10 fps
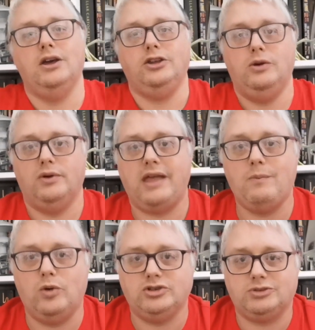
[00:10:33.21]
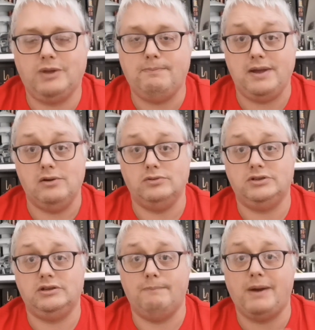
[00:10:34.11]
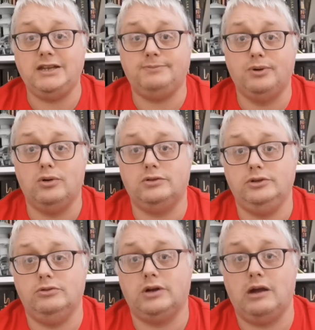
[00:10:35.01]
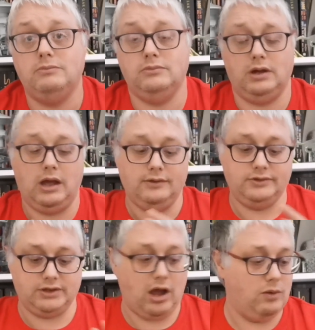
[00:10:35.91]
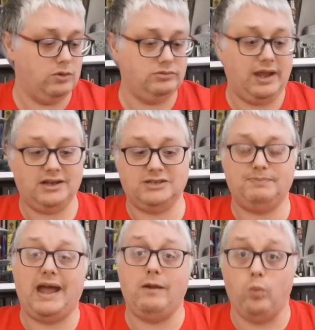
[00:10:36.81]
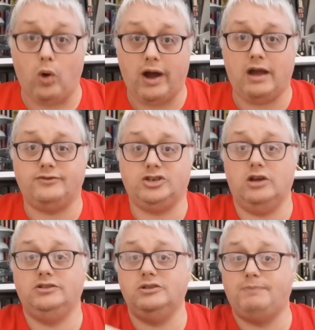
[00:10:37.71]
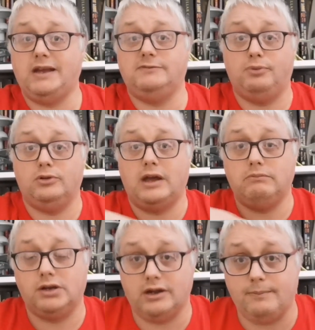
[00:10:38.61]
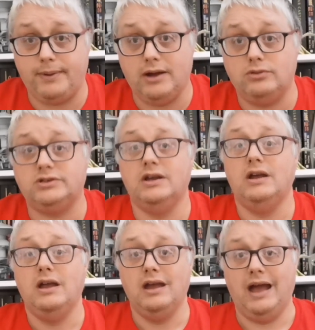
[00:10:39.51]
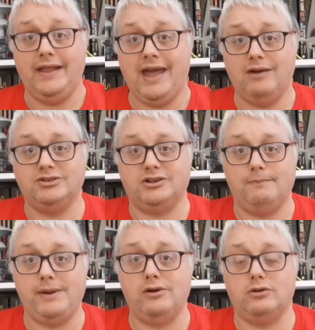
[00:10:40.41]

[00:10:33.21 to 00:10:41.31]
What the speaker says: you will then watch me build the baseboard, and you'll come and I will explain why I've chosen the baseboard that I'm going to build and how it's going to build.